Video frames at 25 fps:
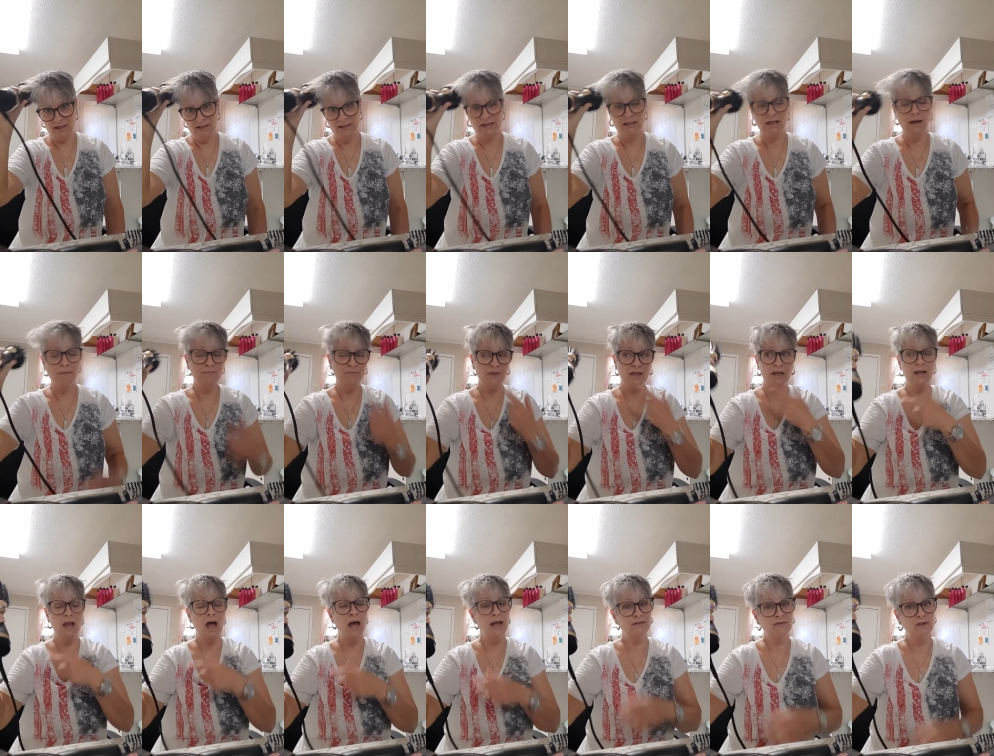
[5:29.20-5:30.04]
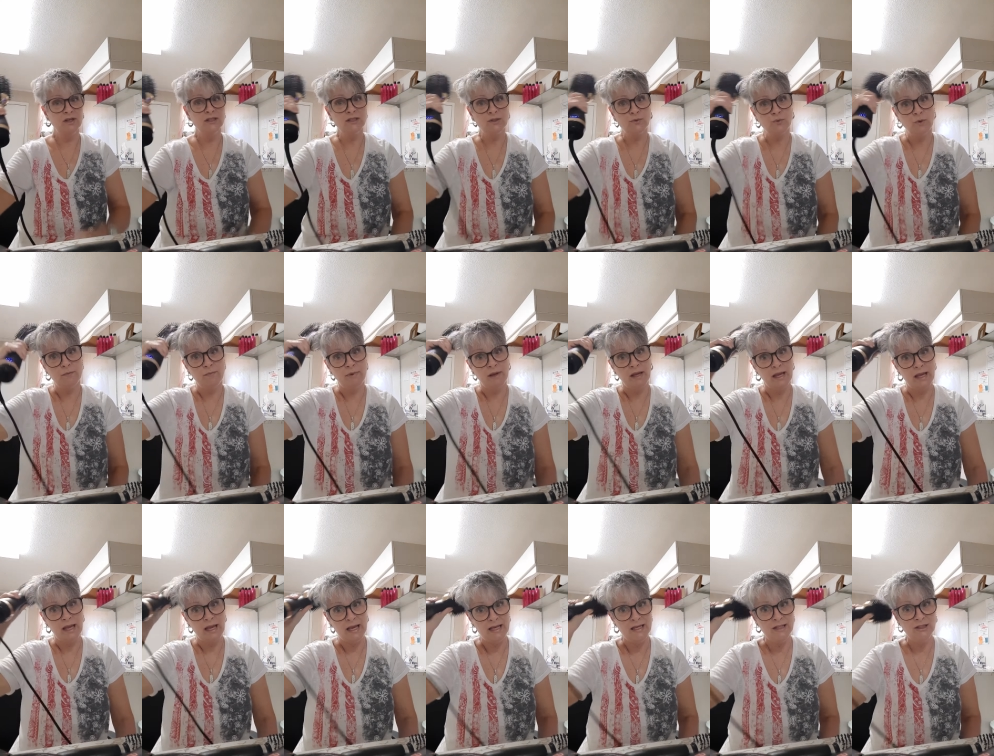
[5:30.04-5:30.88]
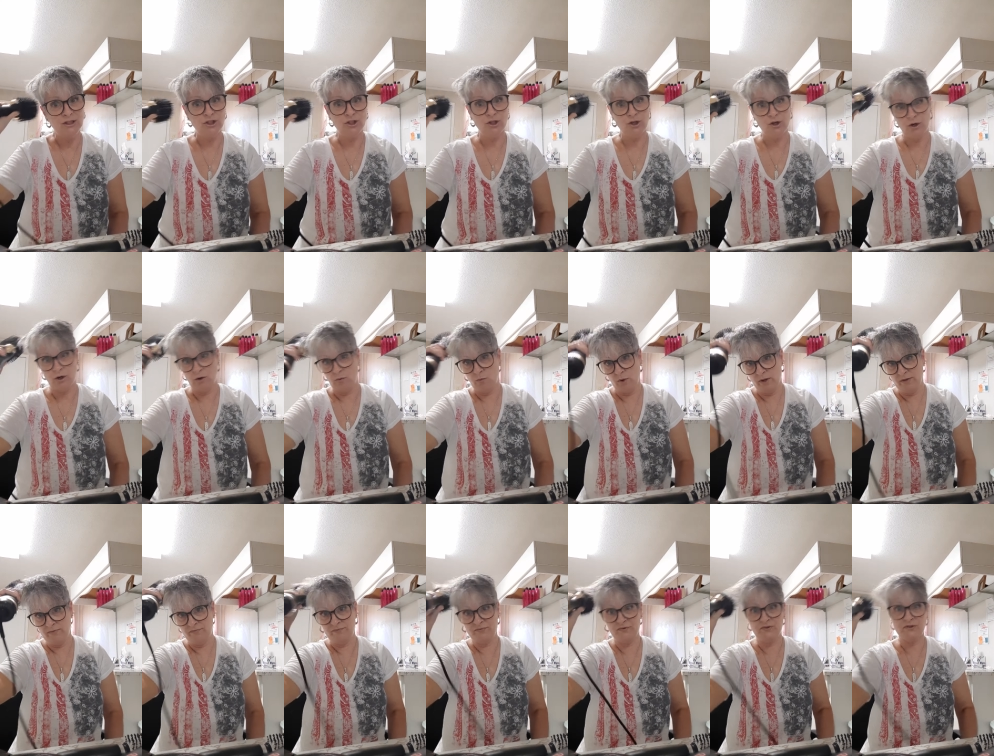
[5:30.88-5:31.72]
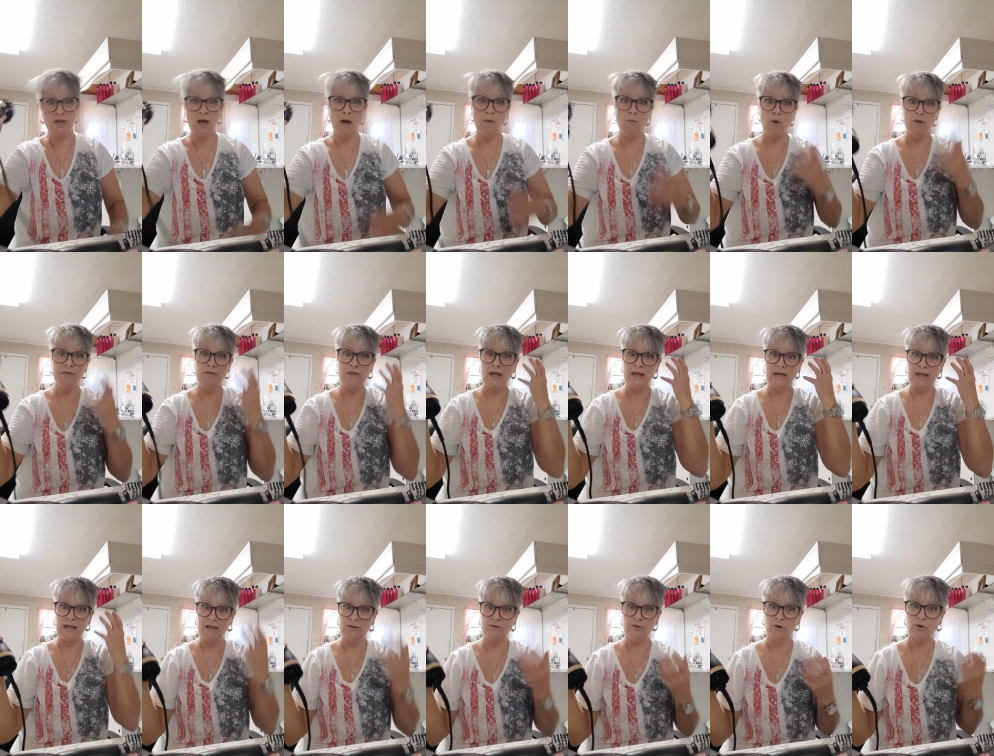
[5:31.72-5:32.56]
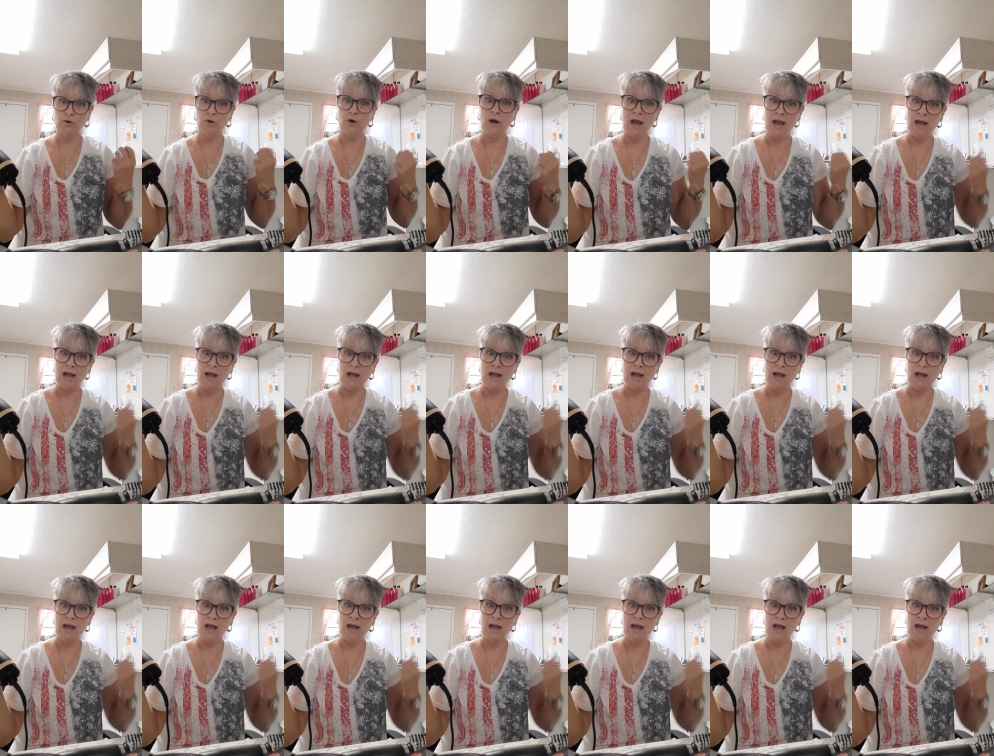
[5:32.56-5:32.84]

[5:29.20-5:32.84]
Something like this would be easier with someone that either